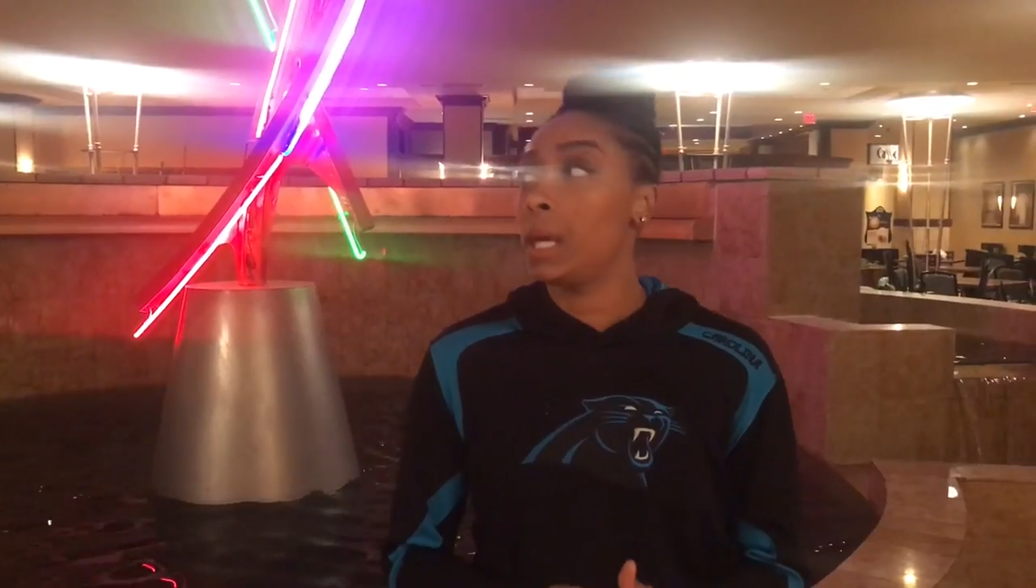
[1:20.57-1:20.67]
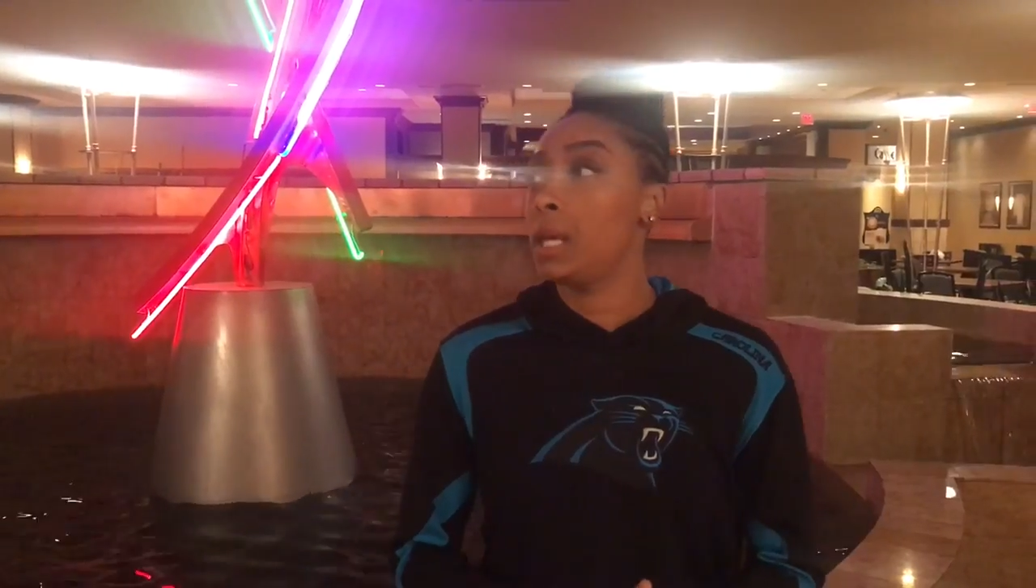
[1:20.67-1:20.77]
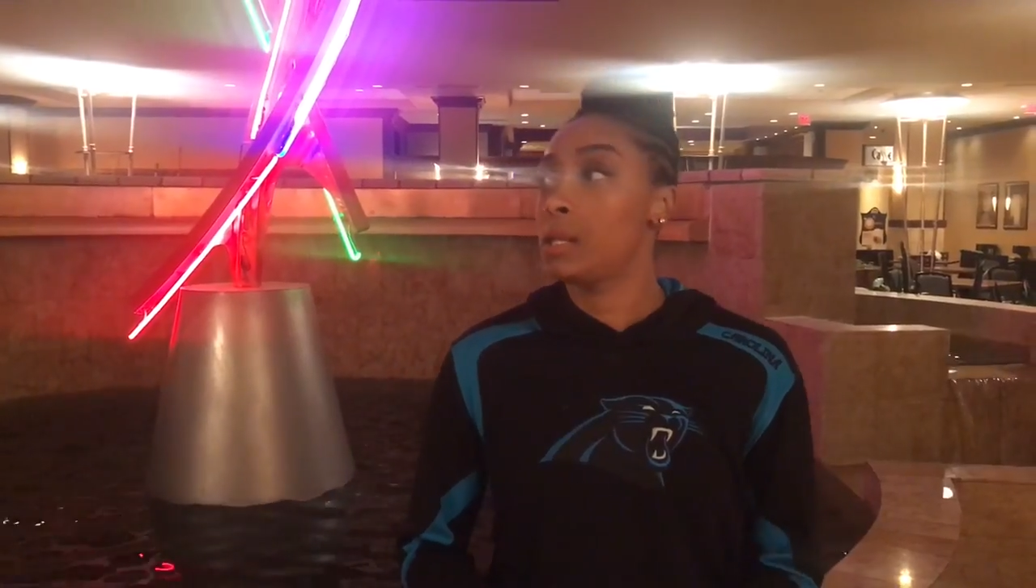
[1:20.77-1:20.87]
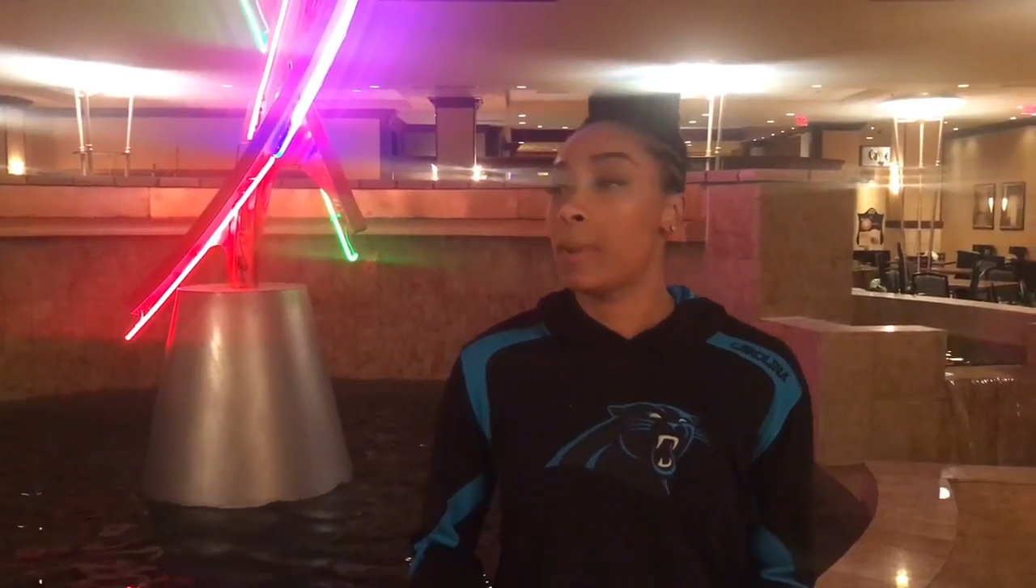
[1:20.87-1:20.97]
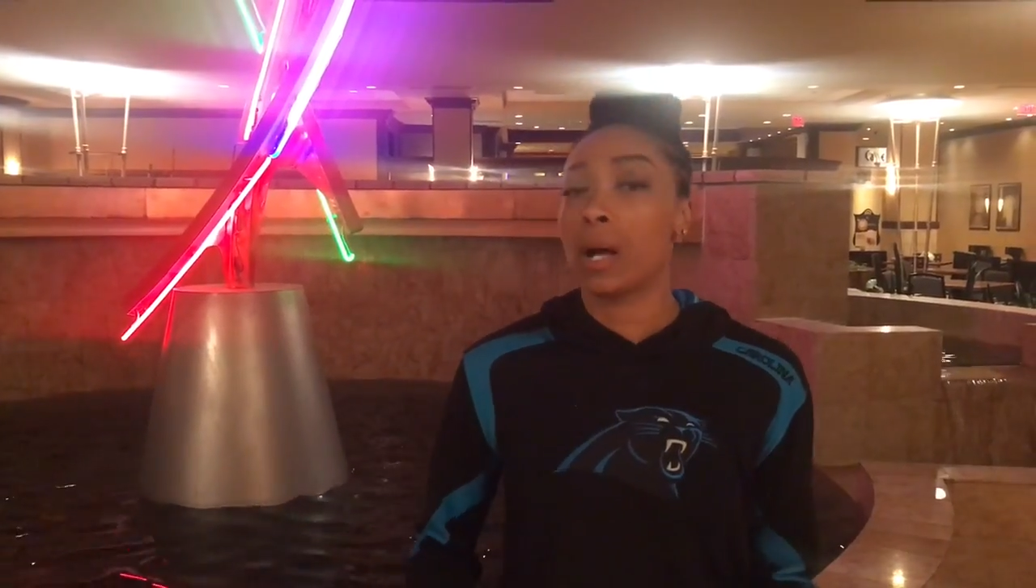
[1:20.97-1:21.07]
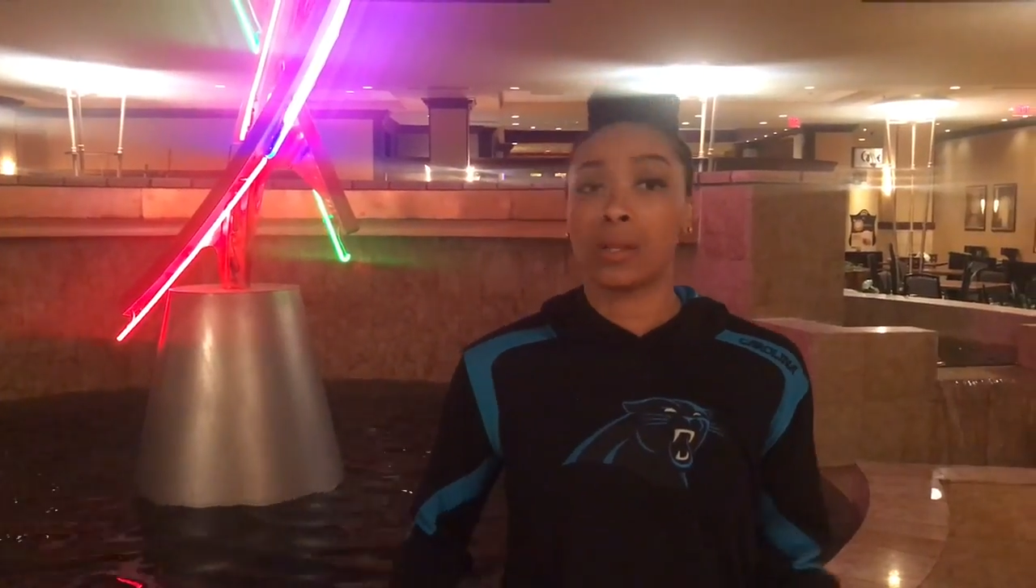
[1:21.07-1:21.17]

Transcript: He's about